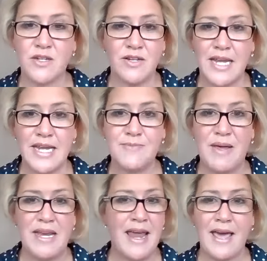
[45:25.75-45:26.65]
You don't need to
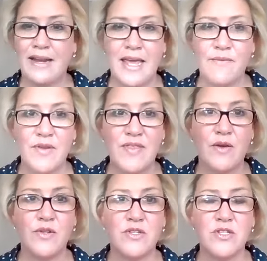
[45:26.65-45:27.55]
be nailing
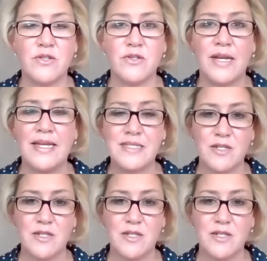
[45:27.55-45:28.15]
everything on your to do list.